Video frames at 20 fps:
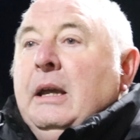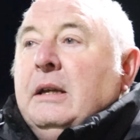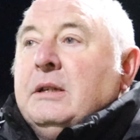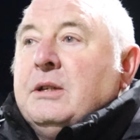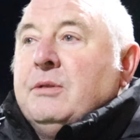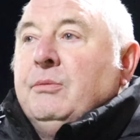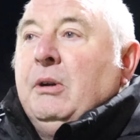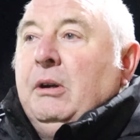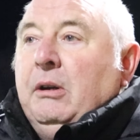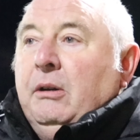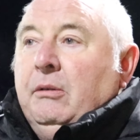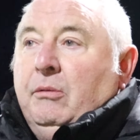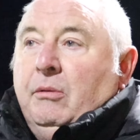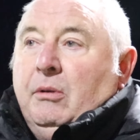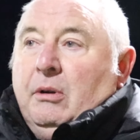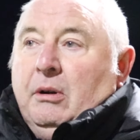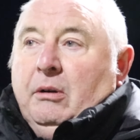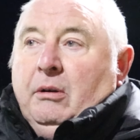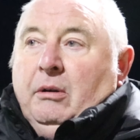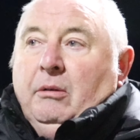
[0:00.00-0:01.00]
Yes,
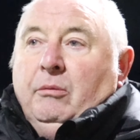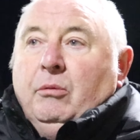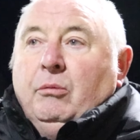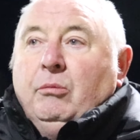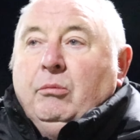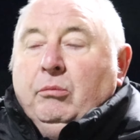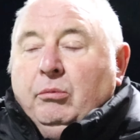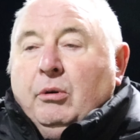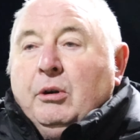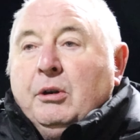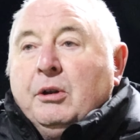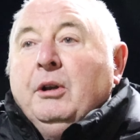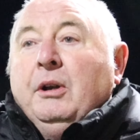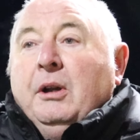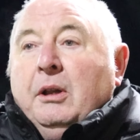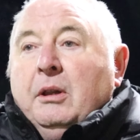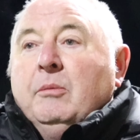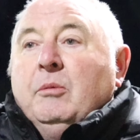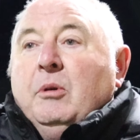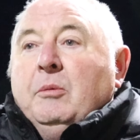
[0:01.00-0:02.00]
we're working
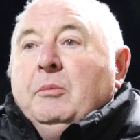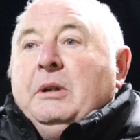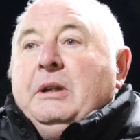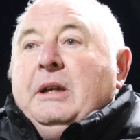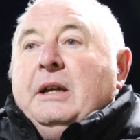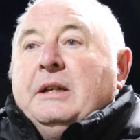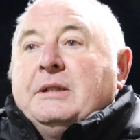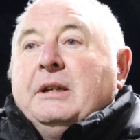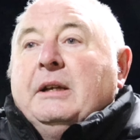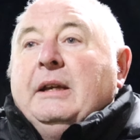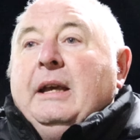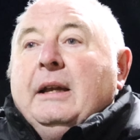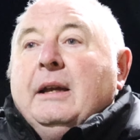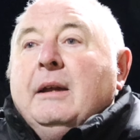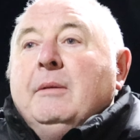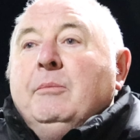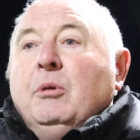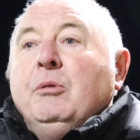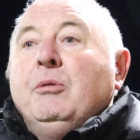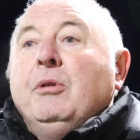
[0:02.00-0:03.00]
at the moment, yes, at
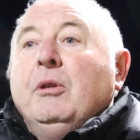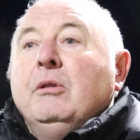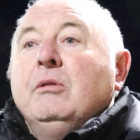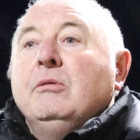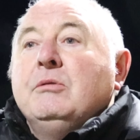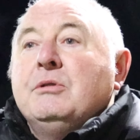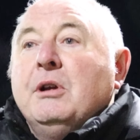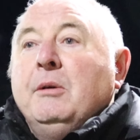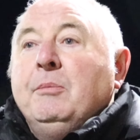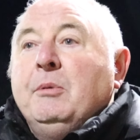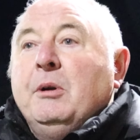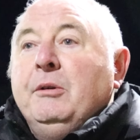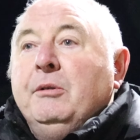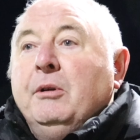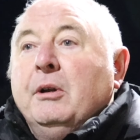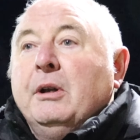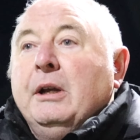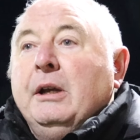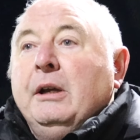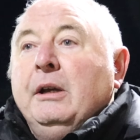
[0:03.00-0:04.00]
getting both of those up and
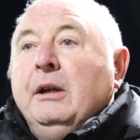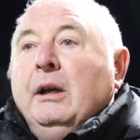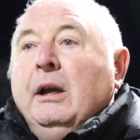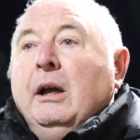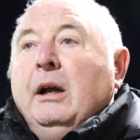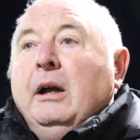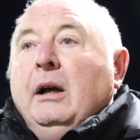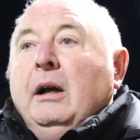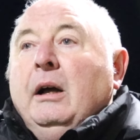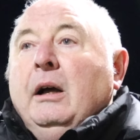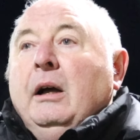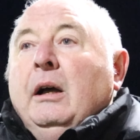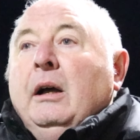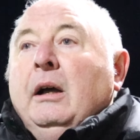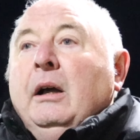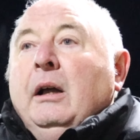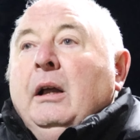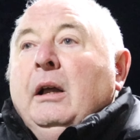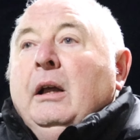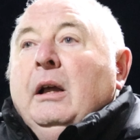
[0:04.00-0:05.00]
running.
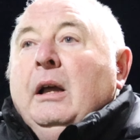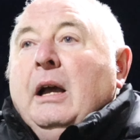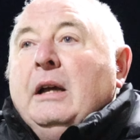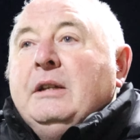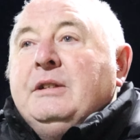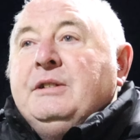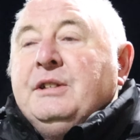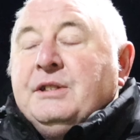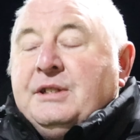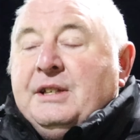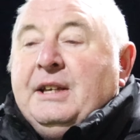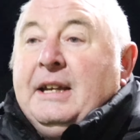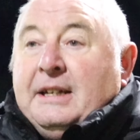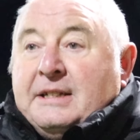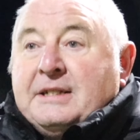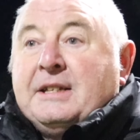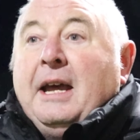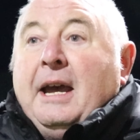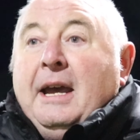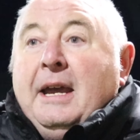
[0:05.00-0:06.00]
It just
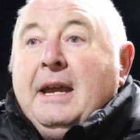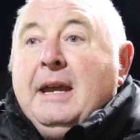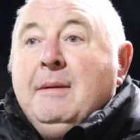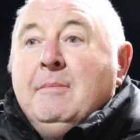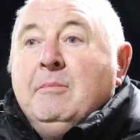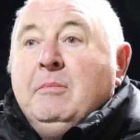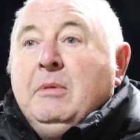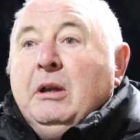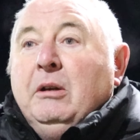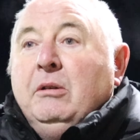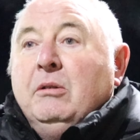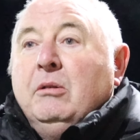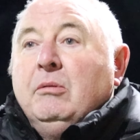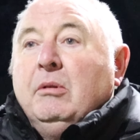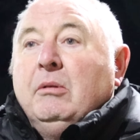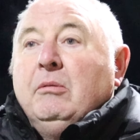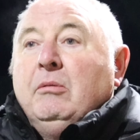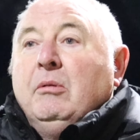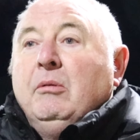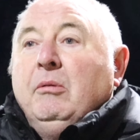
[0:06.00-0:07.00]
takes time, you know.
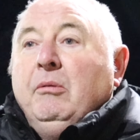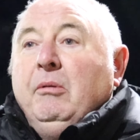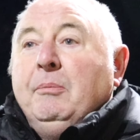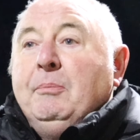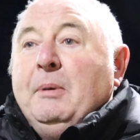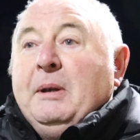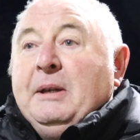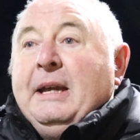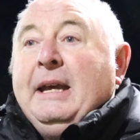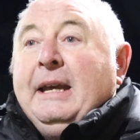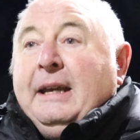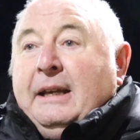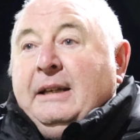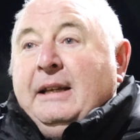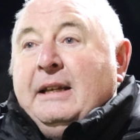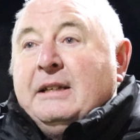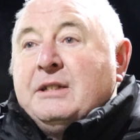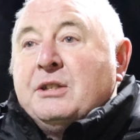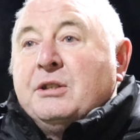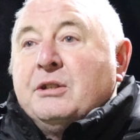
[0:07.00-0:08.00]
We've been taking
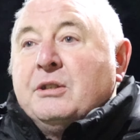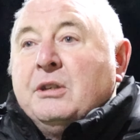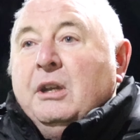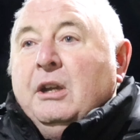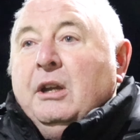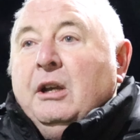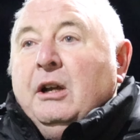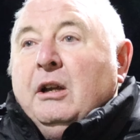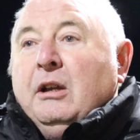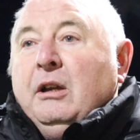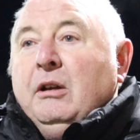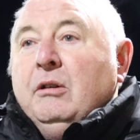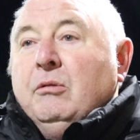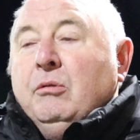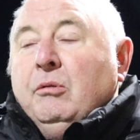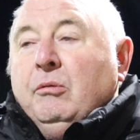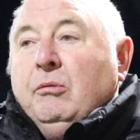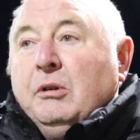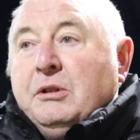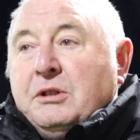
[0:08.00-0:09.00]
this, you
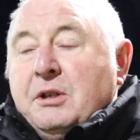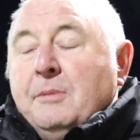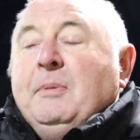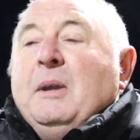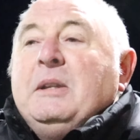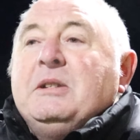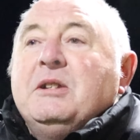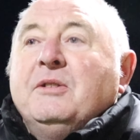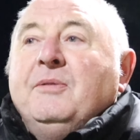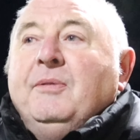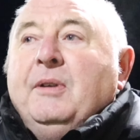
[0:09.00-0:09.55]
know, once the pitch is